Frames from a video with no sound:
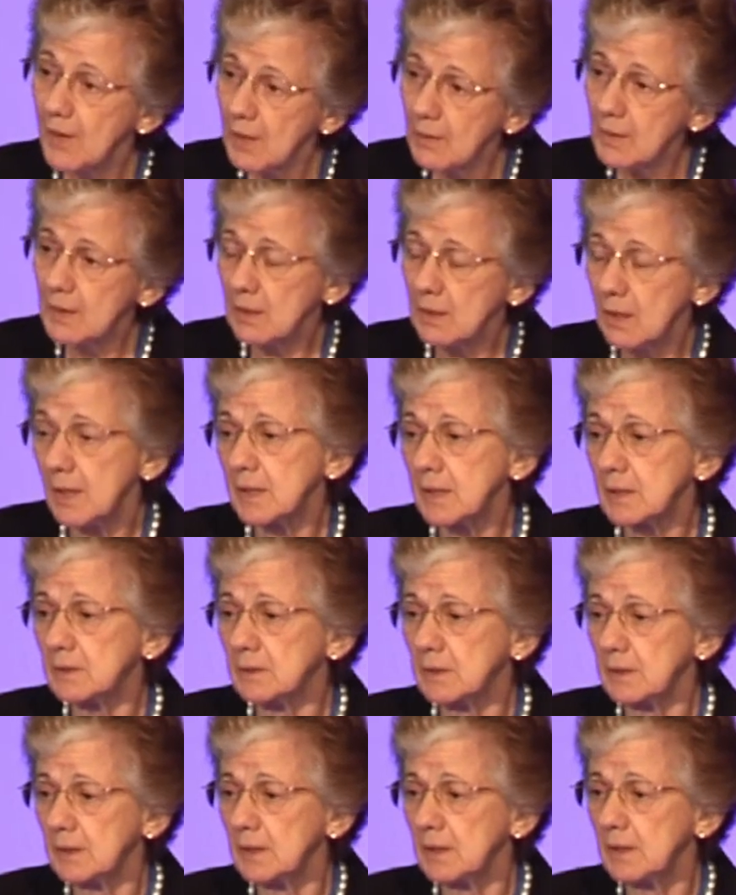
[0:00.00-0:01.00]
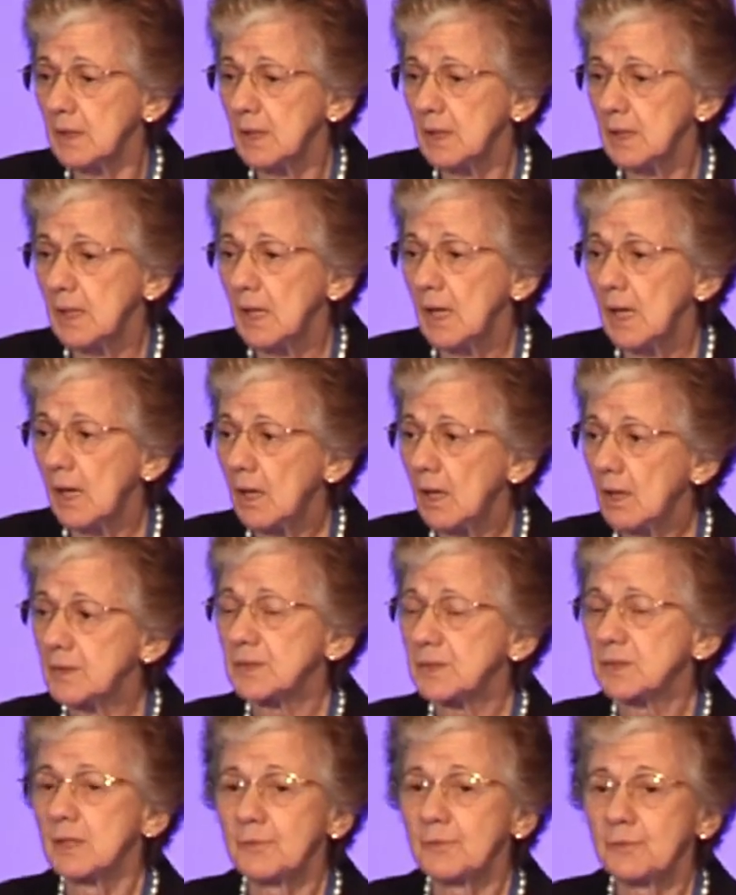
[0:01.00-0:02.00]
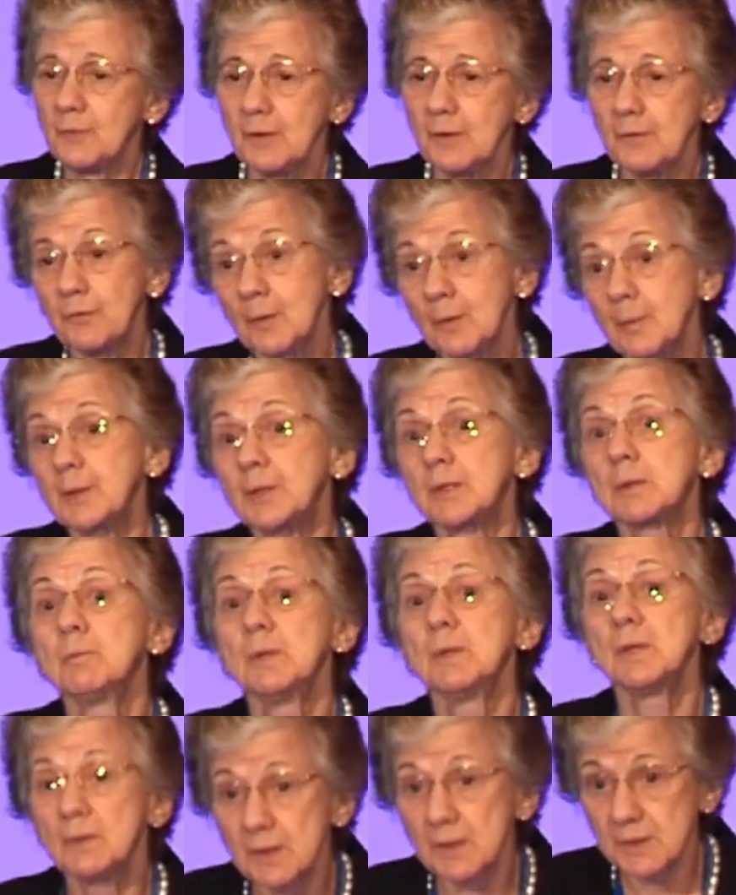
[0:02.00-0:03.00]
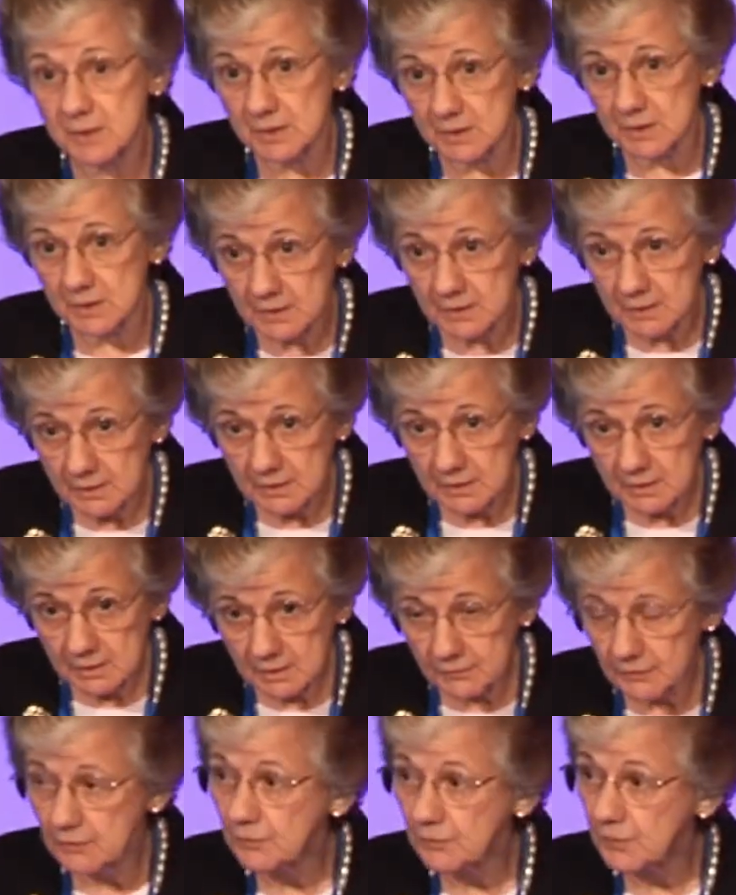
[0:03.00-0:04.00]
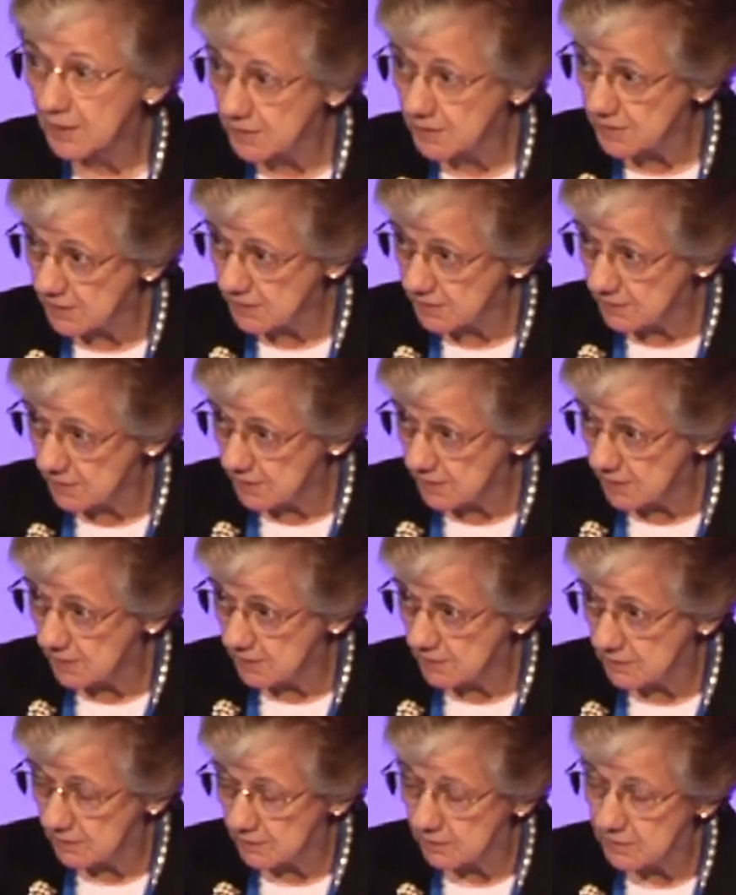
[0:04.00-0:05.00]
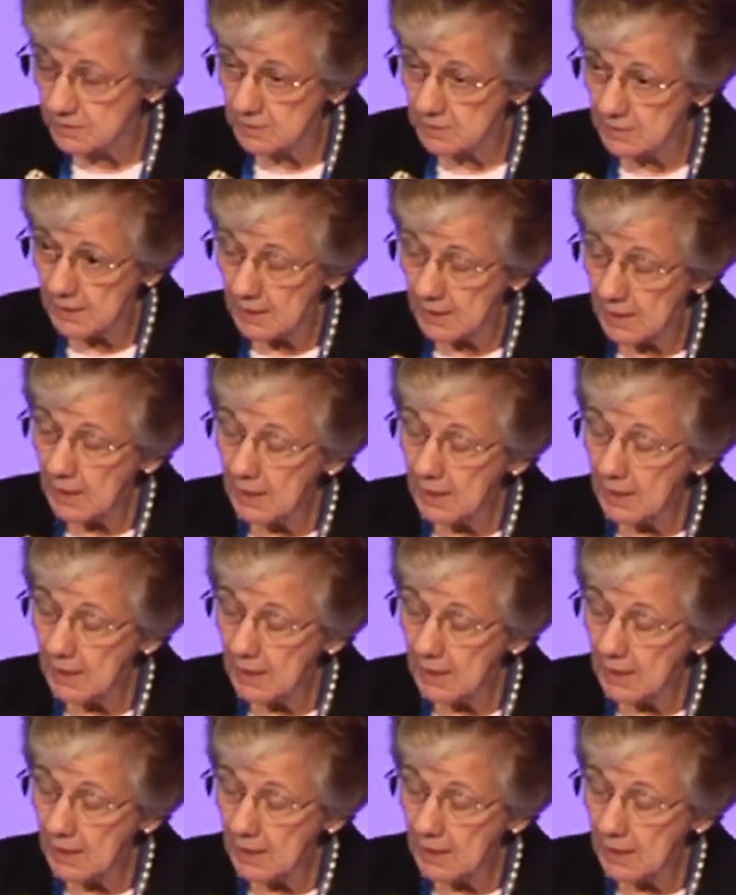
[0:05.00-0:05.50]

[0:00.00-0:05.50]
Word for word: very likely are suffering from a community of infectious diseases.